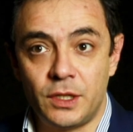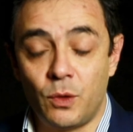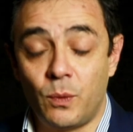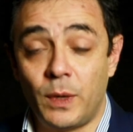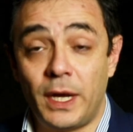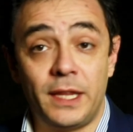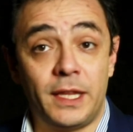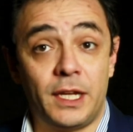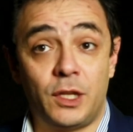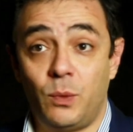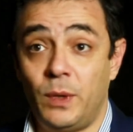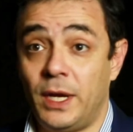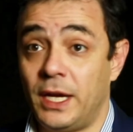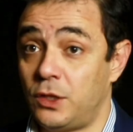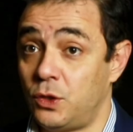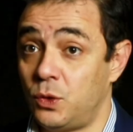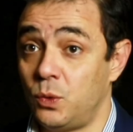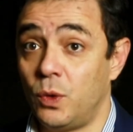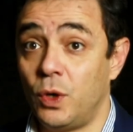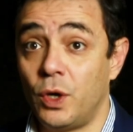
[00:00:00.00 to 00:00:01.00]
the way that we had
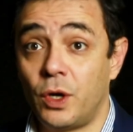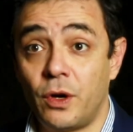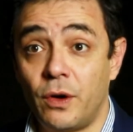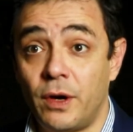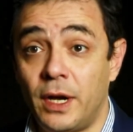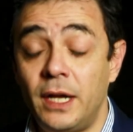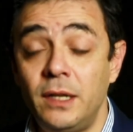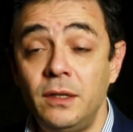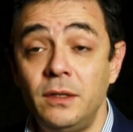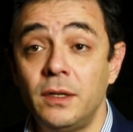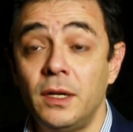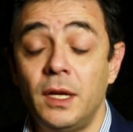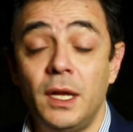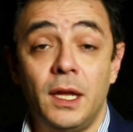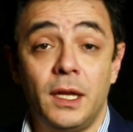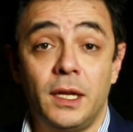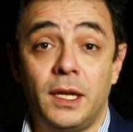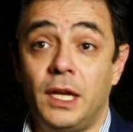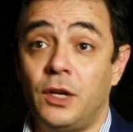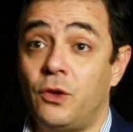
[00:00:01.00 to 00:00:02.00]
to work around,
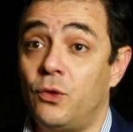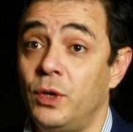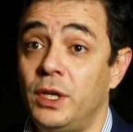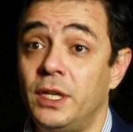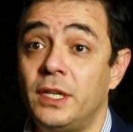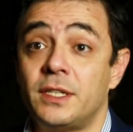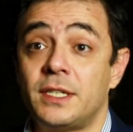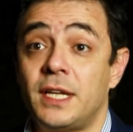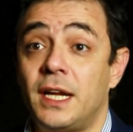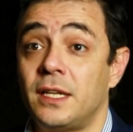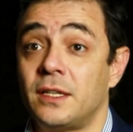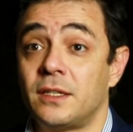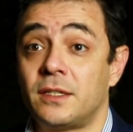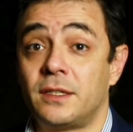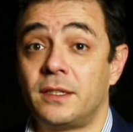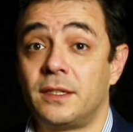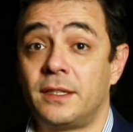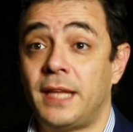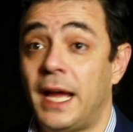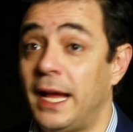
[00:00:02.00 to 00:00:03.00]
get redesigns
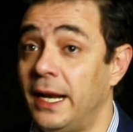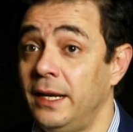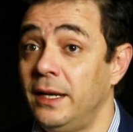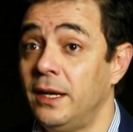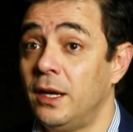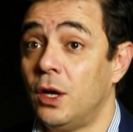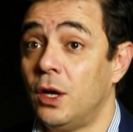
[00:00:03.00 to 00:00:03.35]
done,